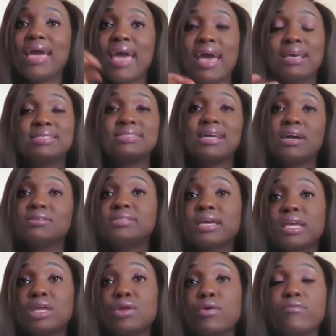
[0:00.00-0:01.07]
has now
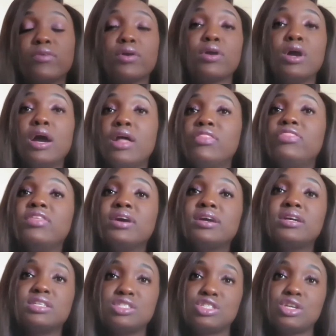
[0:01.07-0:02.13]
taken over the
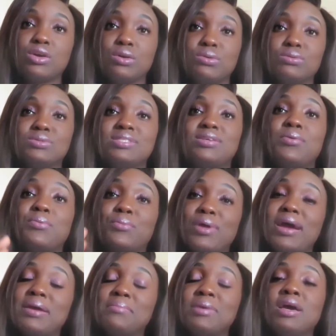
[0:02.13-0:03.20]
good shows,
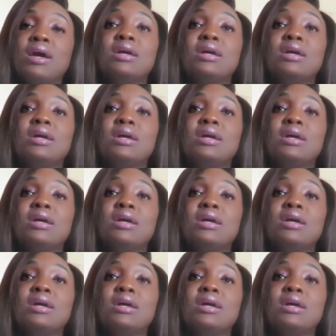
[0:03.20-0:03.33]
right?